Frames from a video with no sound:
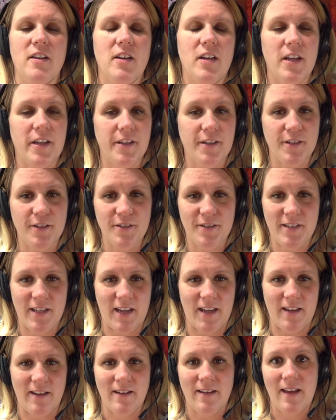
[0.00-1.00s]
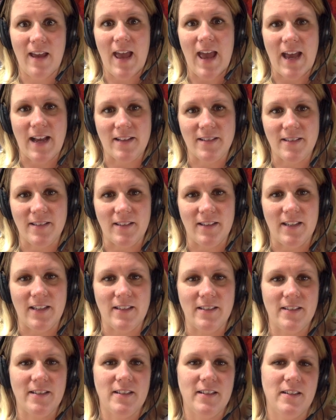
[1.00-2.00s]
And you say,
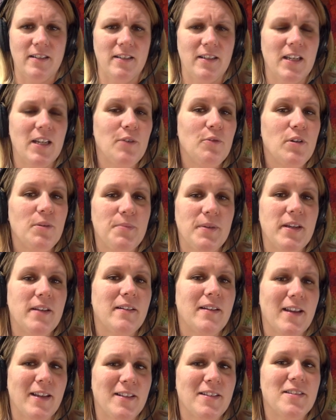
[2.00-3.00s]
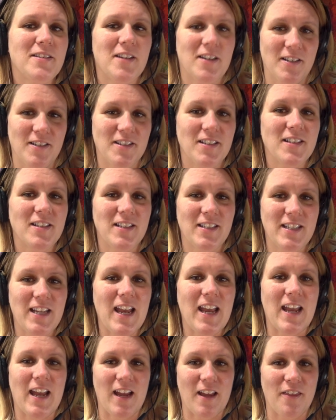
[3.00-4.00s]
excellent. It would be a nice start to the
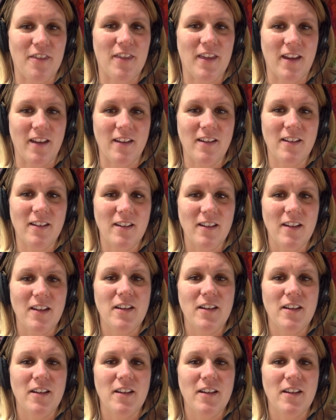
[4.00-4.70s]
day, I think.